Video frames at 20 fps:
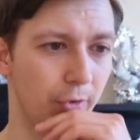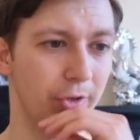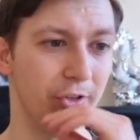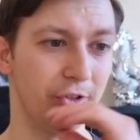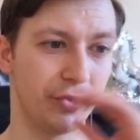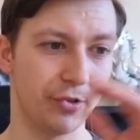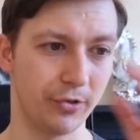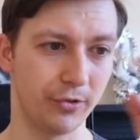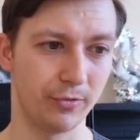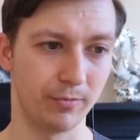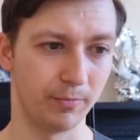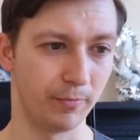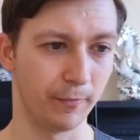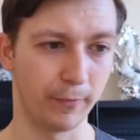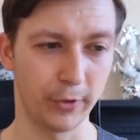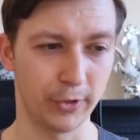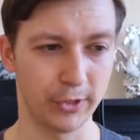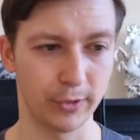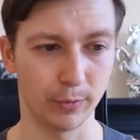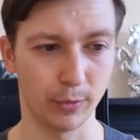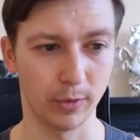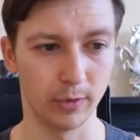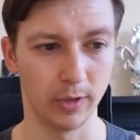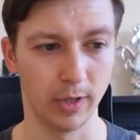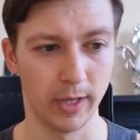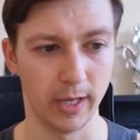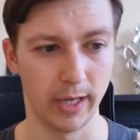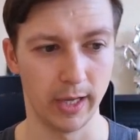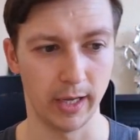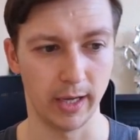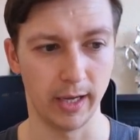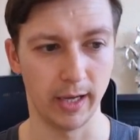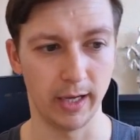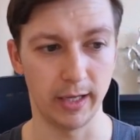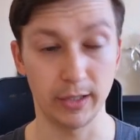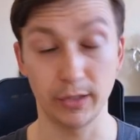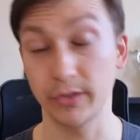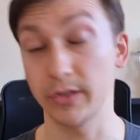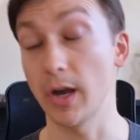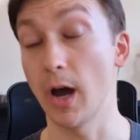Is first of all,
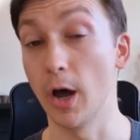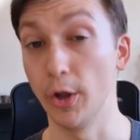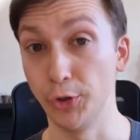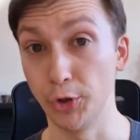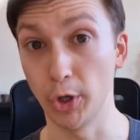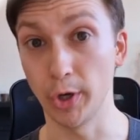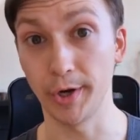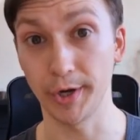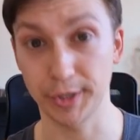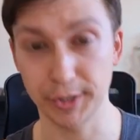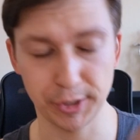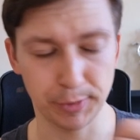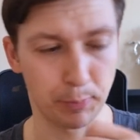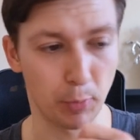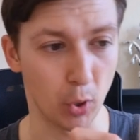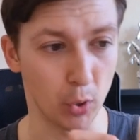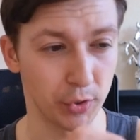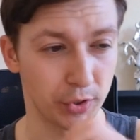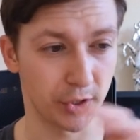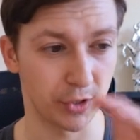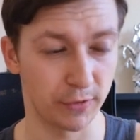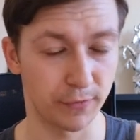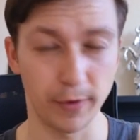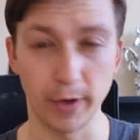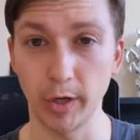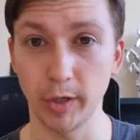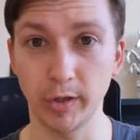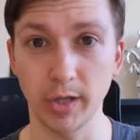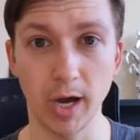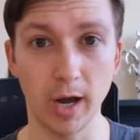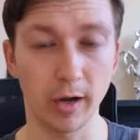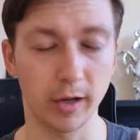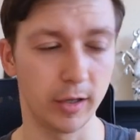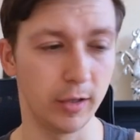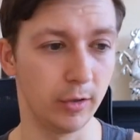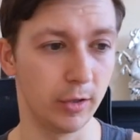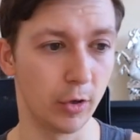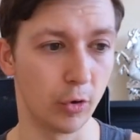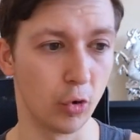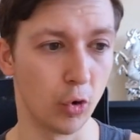it's underexposed, it's very dark
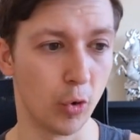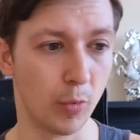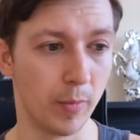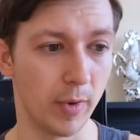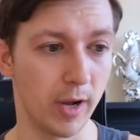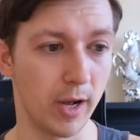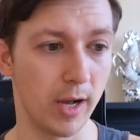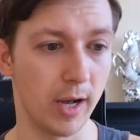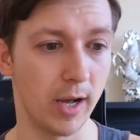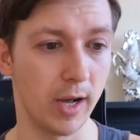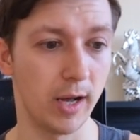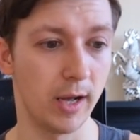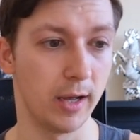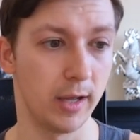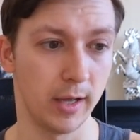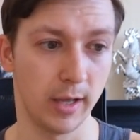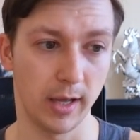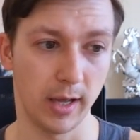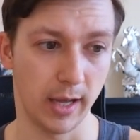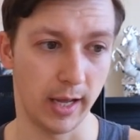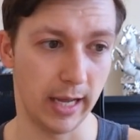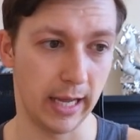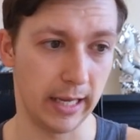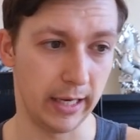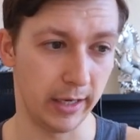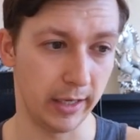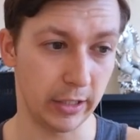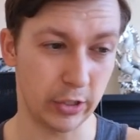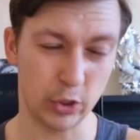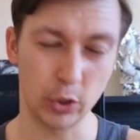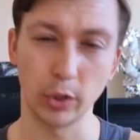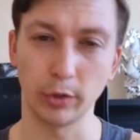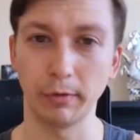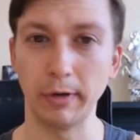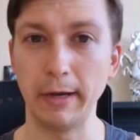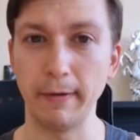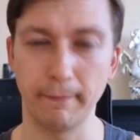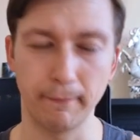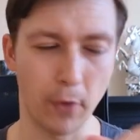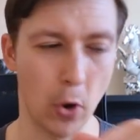in the room, and it's not
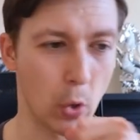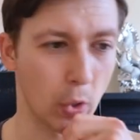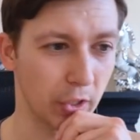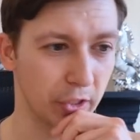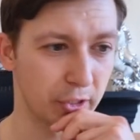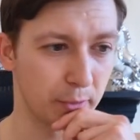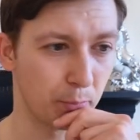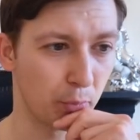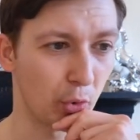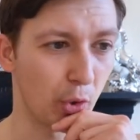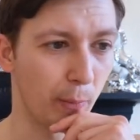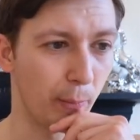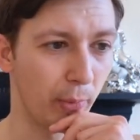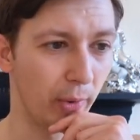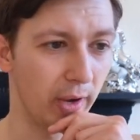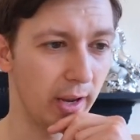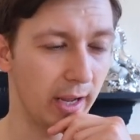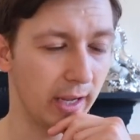really focused properly.